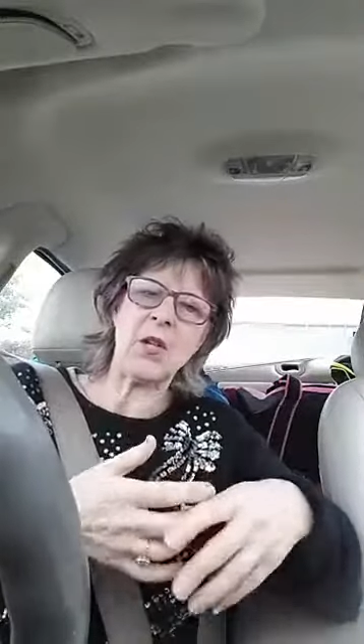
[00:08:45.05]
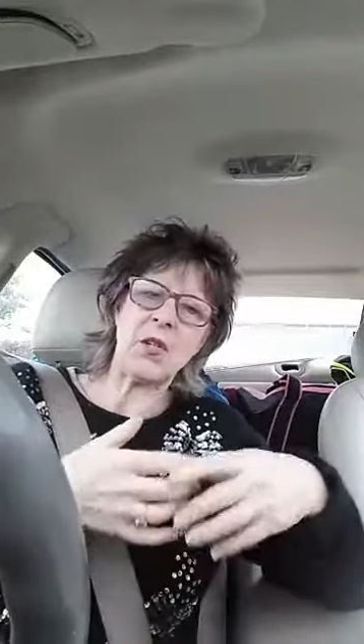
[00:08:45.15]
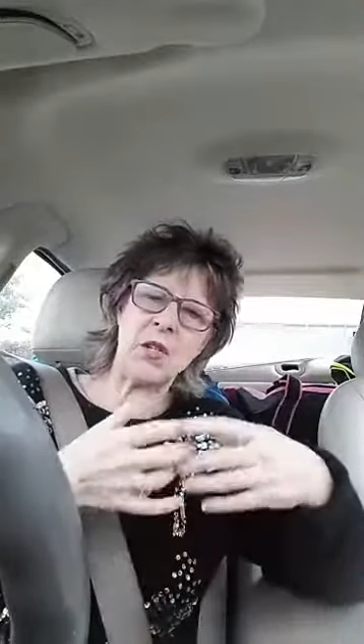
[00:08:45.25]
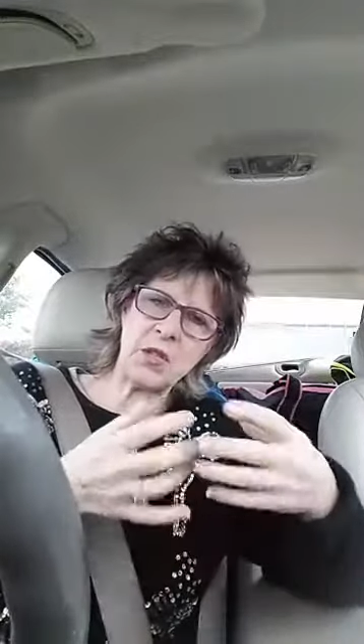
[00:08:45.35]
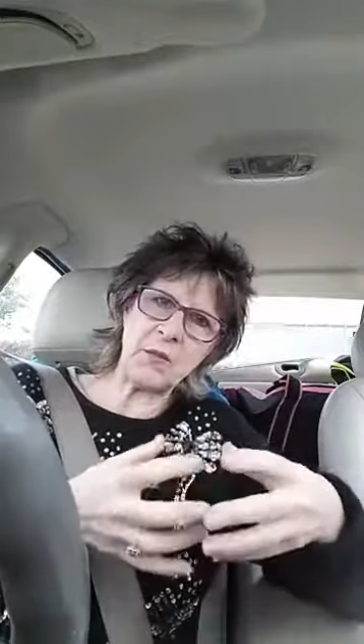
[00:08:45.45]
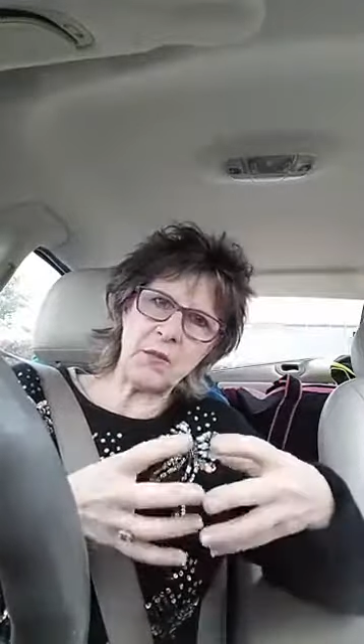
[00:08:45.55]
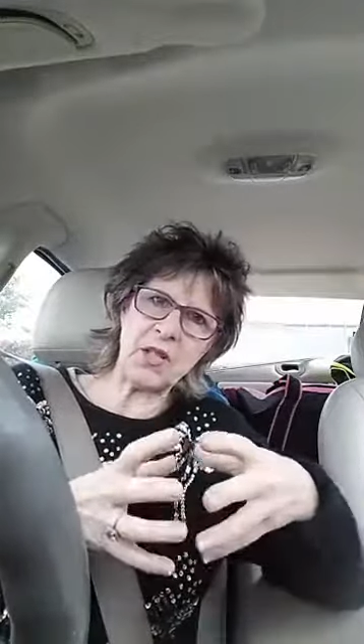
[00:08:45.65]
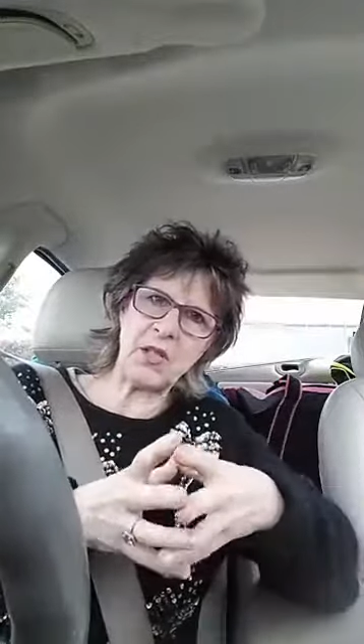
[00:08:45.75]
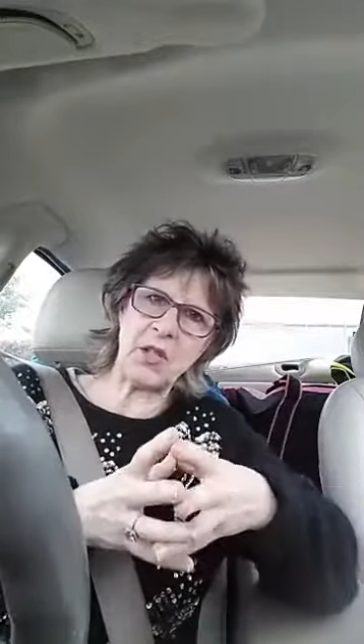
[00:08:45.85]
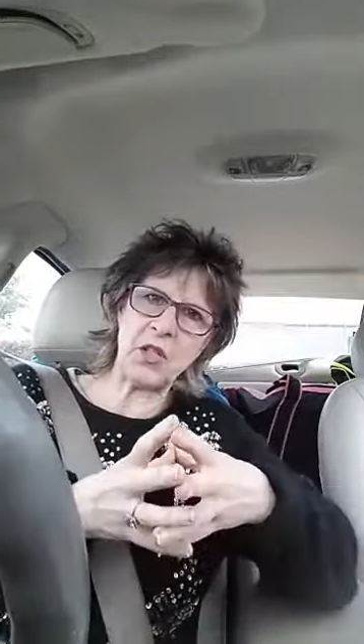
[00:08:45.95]
do some
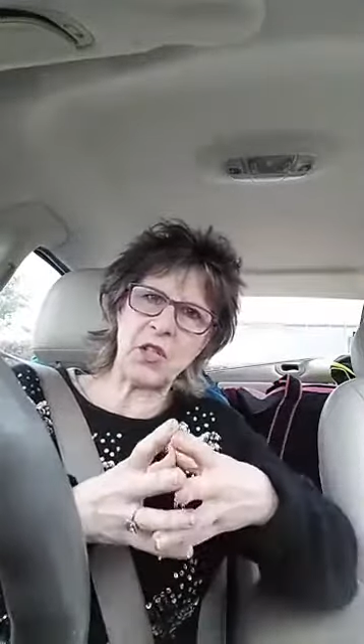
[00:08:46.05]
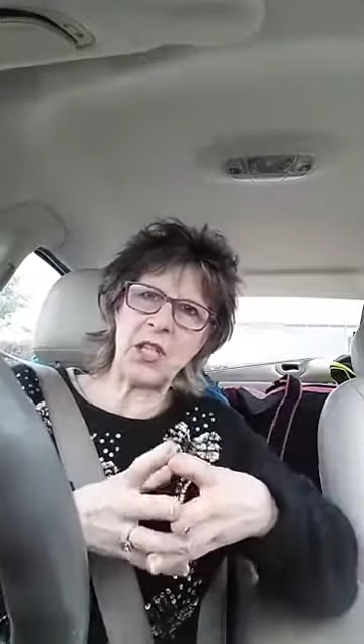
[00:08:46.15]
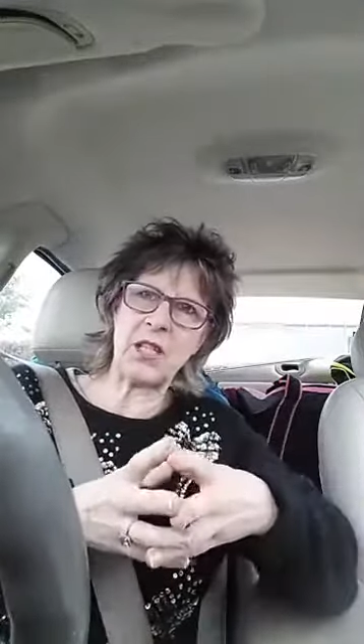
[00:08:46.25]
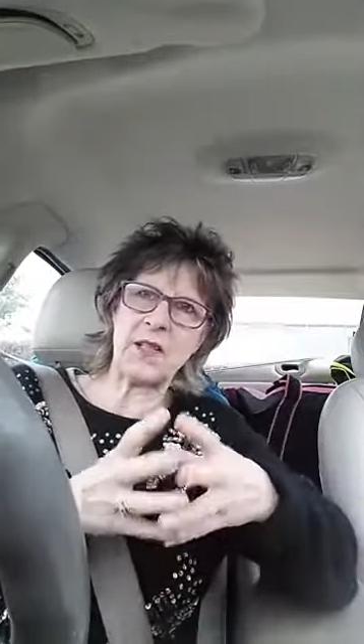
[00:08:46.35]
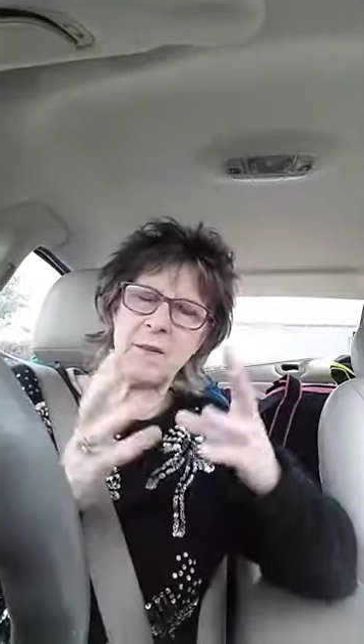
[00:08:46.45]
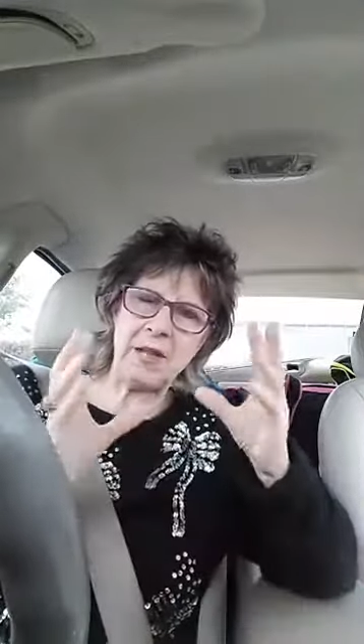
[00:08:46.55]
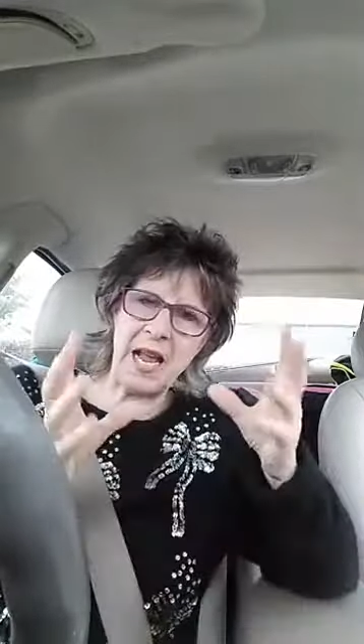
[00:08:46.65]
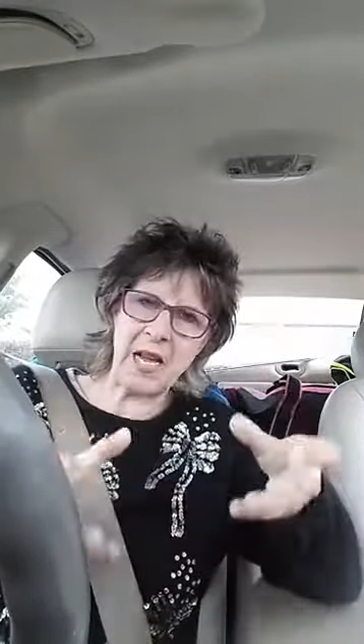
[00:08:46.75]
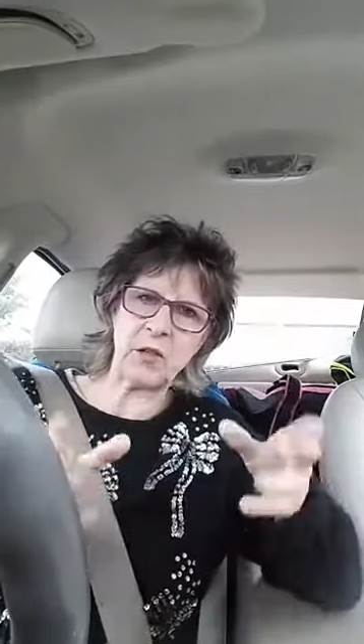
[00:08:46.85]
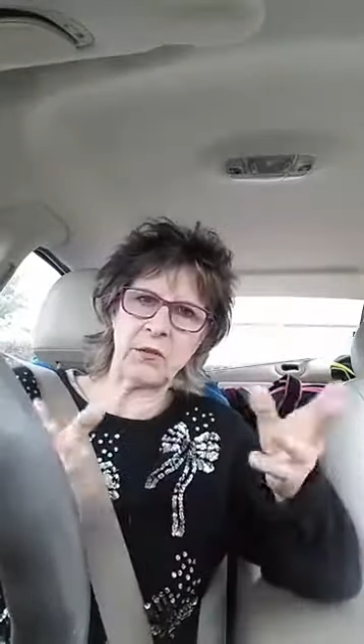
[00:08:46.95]
research, some
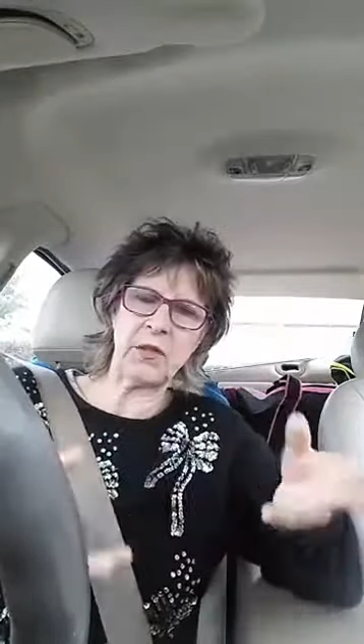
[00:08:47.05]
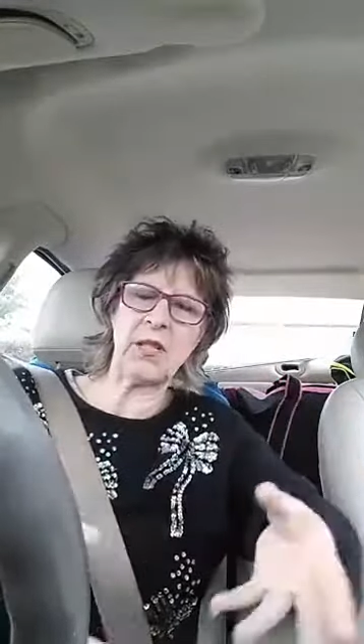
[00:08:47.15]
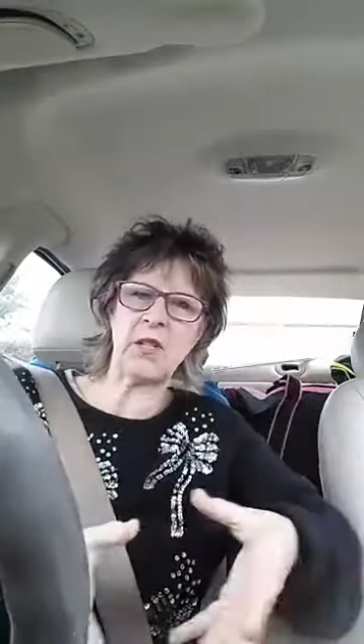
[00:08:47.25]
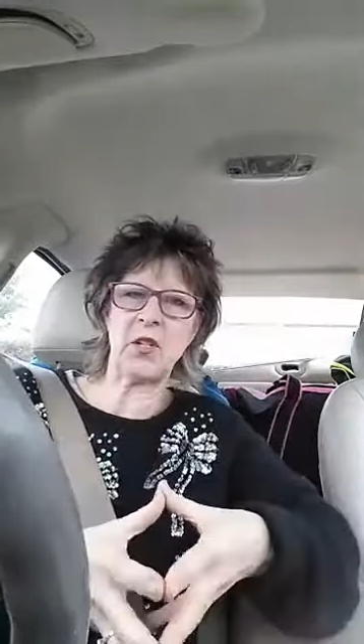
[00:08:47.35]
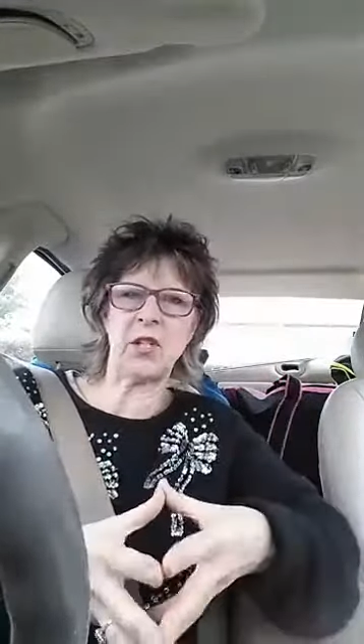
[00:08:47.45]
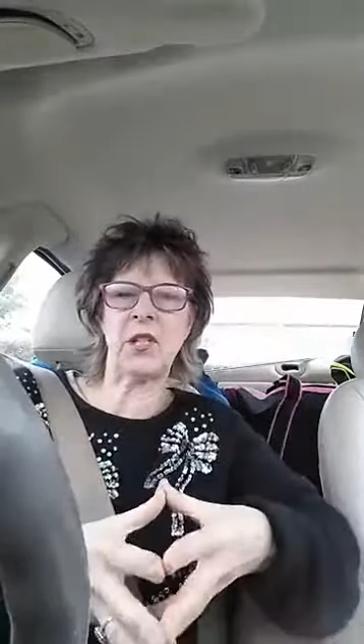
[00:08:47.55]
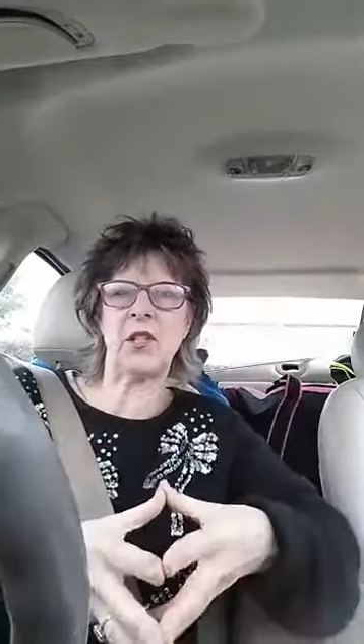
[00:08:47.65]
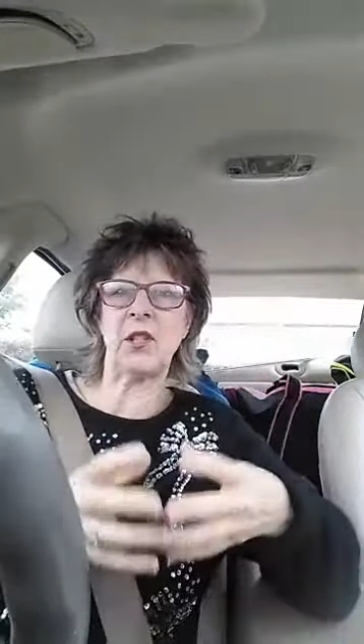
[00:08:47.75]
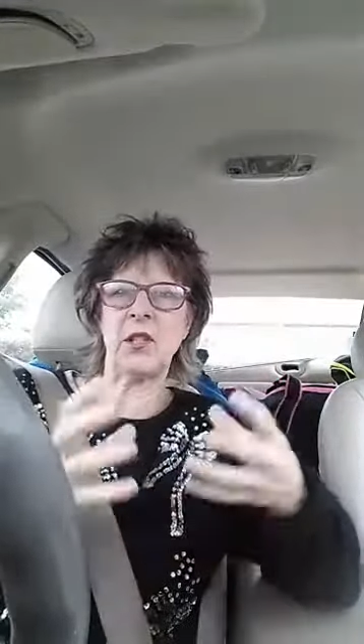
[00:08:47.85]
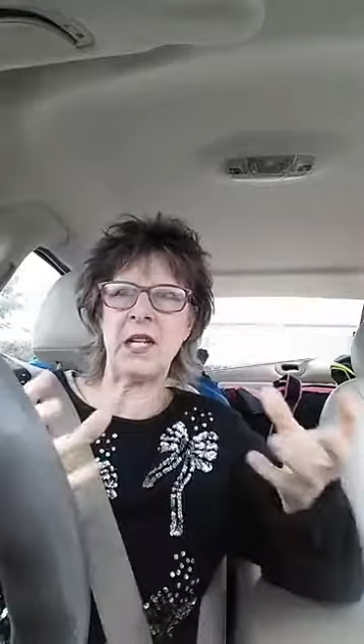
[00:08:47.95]
natural research
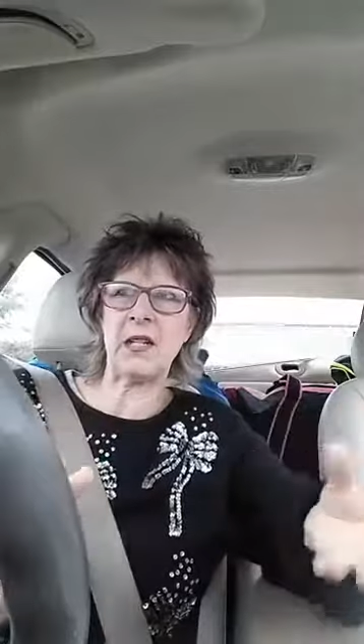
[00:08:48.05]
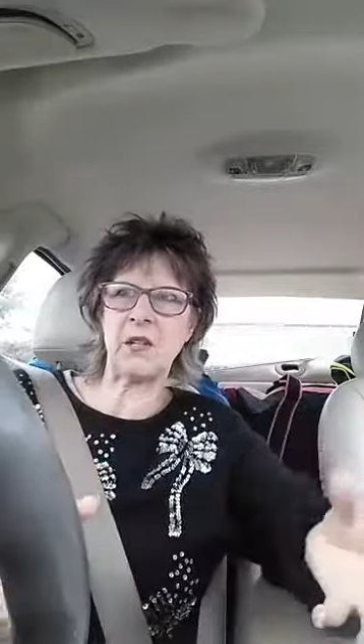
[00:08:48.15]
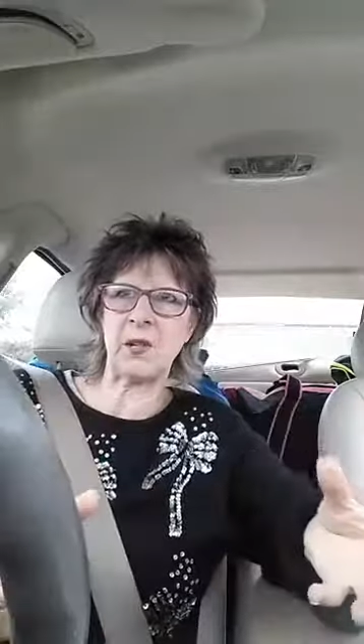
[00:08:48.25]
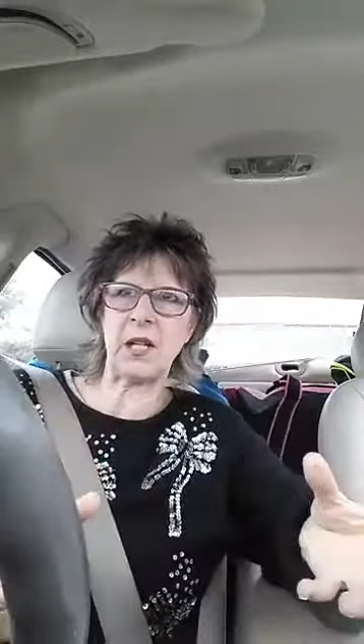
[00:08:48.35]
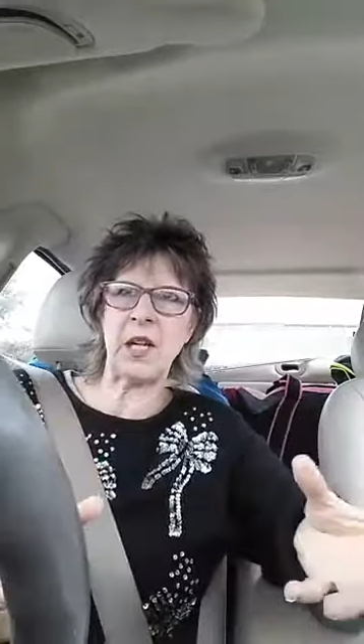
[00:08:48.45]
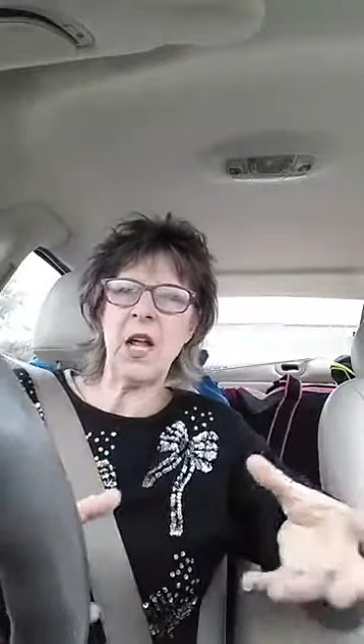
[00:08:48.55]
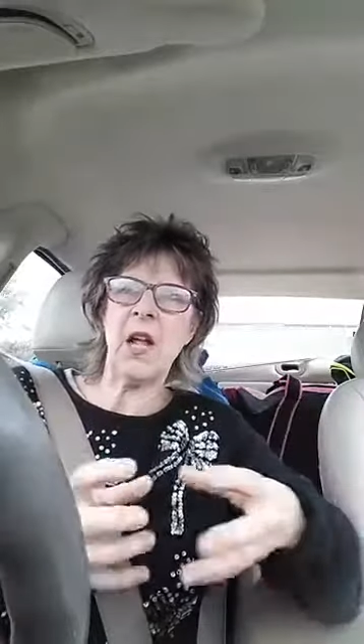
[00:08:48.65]
into your history.